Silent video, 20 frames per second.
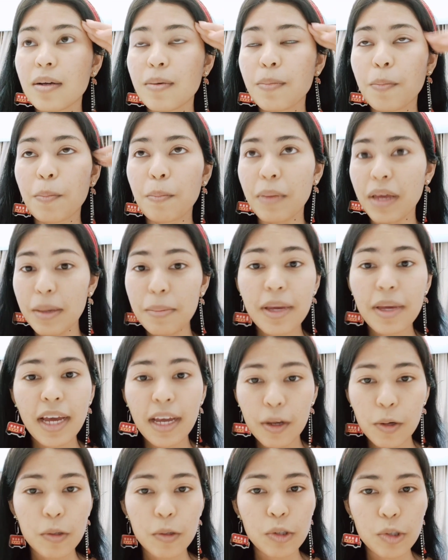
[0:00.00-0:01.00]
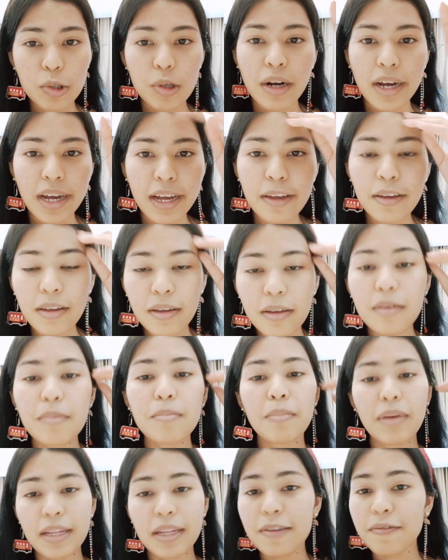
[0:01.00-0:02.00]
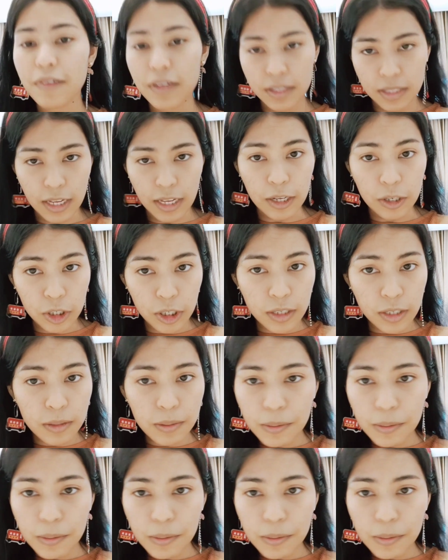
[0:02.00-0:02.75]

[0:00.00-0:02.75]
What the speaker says: maybe I could try manifestation,